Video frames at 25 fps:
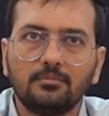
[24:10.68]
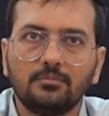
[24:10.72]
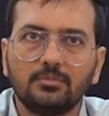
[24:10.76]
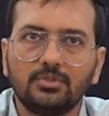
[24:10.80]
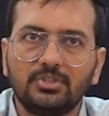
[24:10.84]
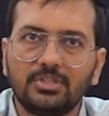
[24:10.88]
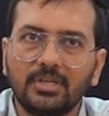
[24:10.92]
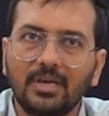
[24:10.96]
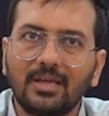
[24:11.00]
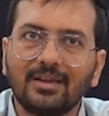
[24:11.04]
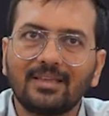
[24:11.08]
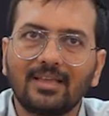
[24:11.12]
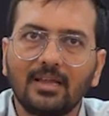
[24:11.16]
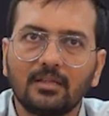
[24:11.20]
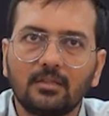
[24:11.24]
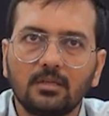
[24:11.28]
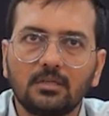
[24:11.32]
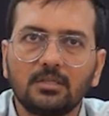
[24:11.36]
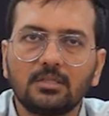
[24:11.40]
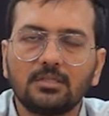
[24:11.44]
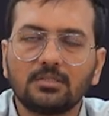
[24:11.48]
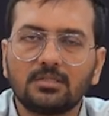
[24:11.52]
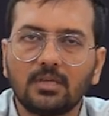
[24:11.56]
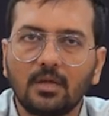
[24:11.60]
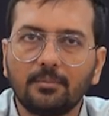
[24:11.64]
JR
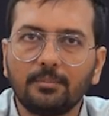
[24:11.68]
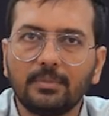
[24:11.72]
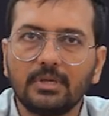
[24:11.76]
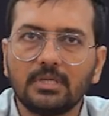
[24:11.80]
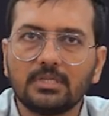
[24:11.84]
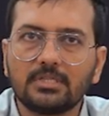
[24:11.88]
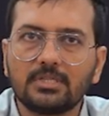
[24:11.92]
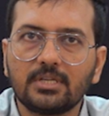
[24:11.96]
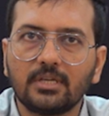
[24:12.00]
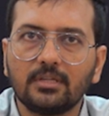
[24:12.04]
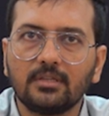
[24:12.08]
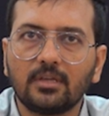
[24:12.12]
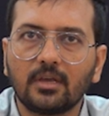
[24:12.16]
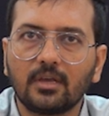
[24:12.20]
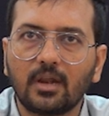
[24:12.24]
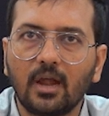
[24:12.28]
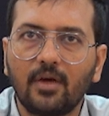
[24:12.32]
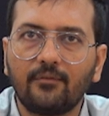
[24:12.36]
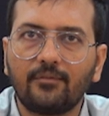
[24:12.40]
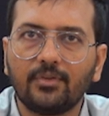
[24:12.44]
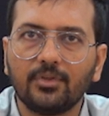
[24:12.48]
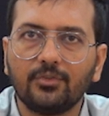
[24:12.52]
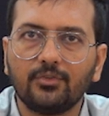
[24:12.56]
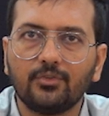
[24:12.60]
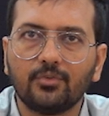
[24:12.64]
catheters are mainstay in the
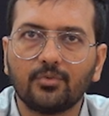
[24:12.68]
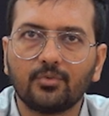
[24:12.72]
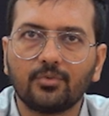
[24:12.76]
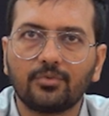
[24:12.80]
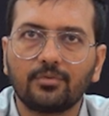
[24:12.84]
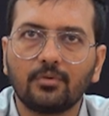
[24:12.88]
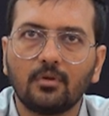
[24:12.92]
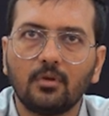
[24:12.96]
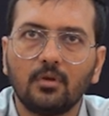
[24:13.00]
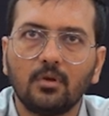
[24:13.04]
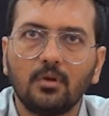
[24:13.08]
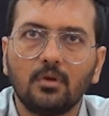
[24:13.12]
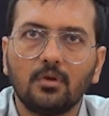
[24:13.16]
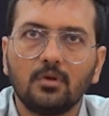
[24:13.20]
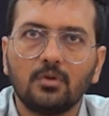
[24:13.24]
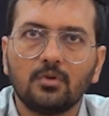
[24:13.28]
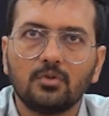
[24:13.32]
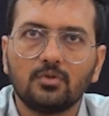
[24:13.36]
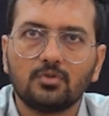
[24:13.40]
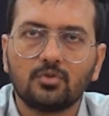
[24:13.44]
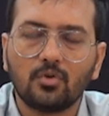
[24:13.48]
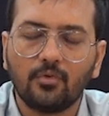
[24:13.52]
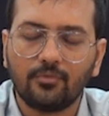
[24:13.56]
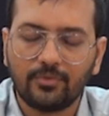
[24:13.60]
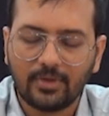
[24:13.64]
graft NGOs.
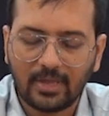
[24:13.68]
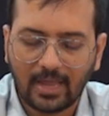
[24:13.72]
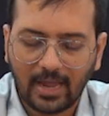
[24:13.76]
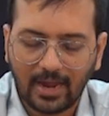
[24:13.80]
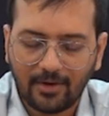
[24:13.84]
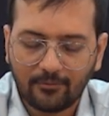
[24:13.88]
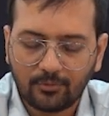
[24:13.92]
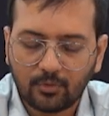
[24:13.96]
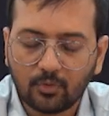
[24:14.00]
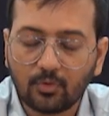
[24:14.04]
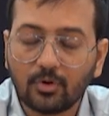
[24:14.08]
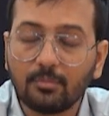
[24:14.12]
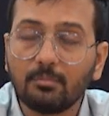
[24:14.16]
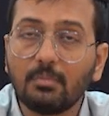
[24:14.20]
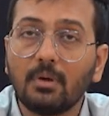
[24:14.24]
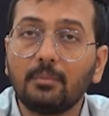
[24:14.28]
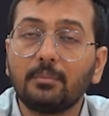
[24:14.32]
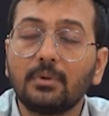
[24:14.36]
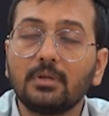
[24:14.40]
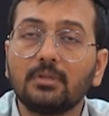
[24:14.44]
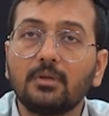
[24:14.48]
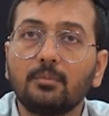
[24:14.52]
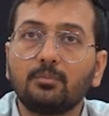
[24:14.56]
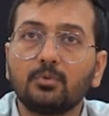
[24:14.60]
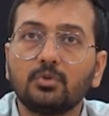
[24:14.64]
So we have to
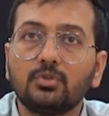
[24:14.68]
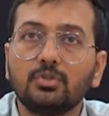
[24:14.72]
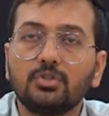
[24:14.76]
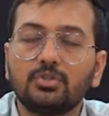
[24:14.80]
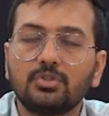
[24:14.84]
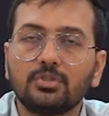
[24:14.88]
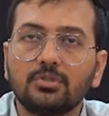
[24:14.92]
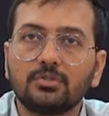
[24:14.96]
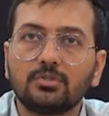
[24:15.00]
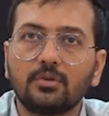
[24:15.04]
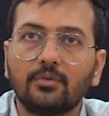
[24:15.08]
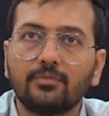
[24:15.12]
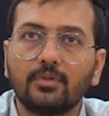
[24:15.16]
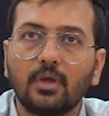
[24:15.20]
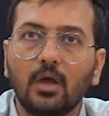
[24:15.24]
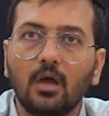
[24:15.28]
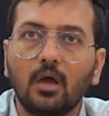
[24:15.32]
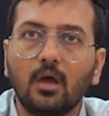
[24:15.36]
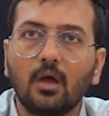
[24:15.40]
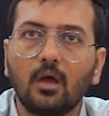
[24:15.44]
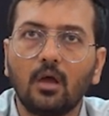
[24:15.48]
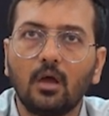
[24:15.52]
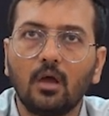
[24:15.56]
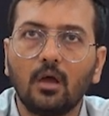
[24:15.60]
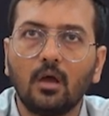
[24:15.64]
remember the positions of
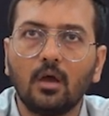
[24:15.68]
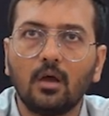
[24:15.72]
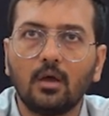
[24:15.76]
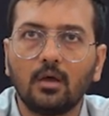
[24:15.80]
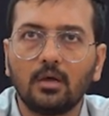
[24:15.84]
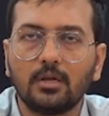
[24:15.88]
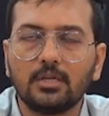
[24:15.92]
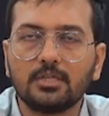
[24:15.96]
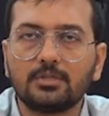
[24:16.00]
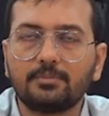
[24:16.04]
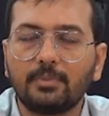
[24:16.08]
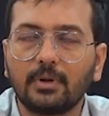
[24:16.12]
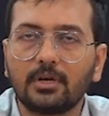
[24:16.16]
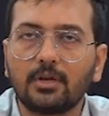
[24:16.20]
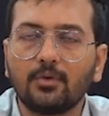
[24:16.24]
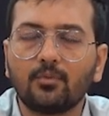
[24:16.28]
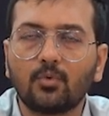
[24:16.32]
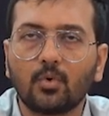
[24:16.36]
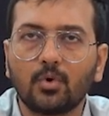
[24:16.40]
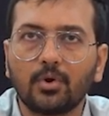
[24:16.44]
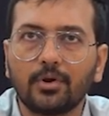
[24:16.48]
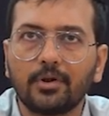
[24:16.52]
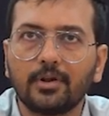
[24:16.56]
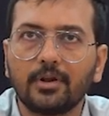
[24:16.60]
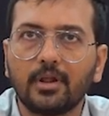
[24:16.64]
the respective
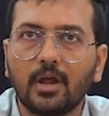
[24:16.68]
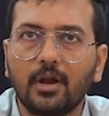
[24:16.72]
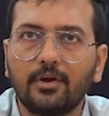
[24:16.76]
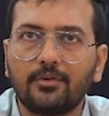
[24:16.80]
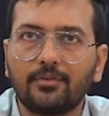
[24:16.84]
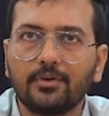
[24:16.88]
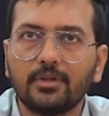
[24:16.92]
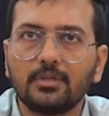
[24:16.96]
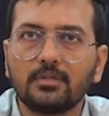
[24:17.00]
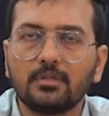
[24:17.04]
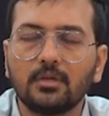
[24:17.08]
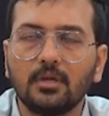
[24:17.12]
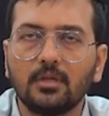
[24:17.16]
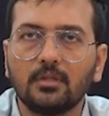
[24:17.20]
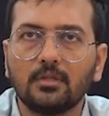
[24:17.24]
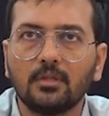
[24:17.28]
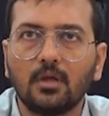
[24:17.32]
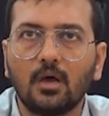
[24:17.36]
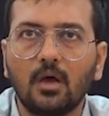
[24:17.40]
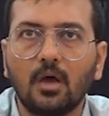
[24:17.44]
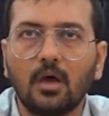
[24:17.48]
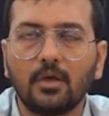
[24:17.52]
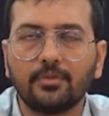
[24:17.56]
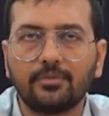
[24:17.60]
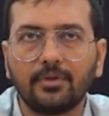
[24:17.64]
coronary arteries in
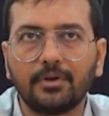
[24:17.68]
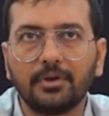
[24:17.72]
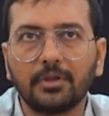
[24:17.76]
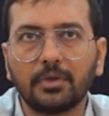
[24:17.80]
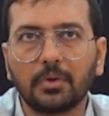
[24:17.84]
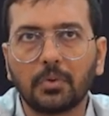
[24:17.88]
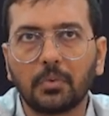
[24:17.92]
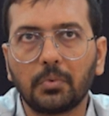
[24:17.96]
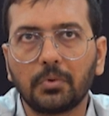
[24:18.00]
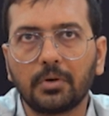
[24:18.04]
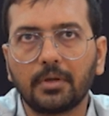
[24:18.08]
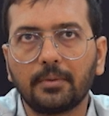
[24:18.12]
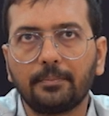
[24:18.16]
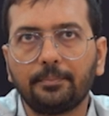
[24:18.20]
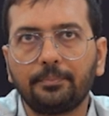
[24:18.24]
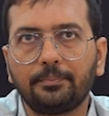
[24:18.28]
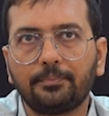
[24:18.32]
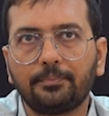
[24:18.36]
the ascending aorta.